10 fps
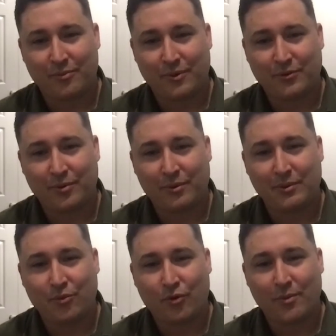But it was probably
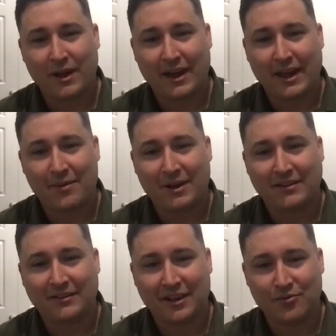more about how my
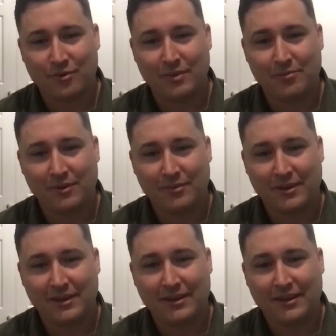son remembered
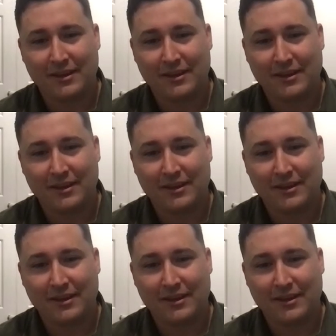me